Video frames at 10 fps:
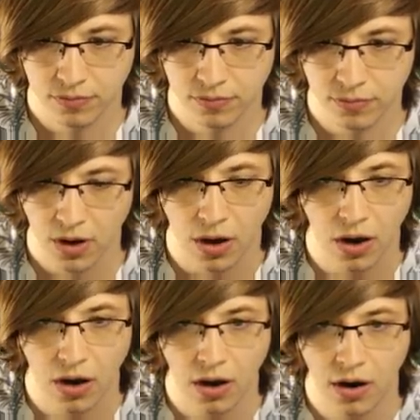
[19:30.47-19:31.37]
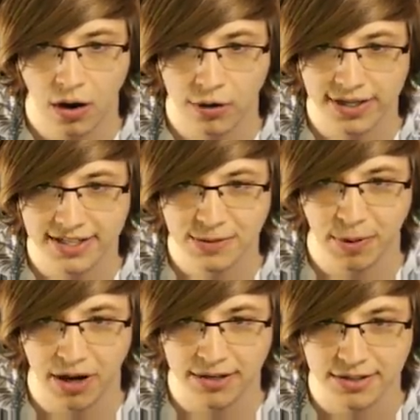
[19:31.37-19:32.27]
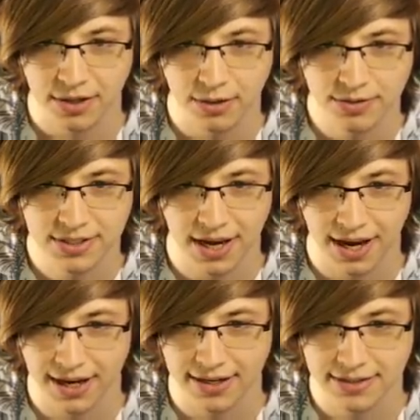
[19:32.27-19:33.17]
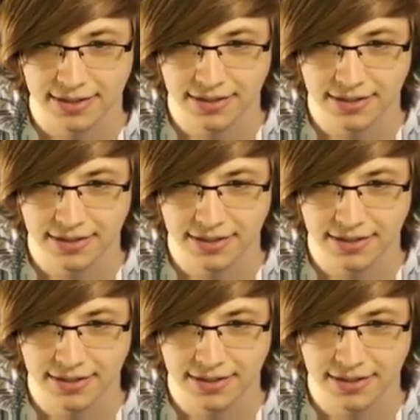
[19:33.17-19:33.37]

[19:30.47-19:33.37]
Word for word: Oh, he spawns those guys.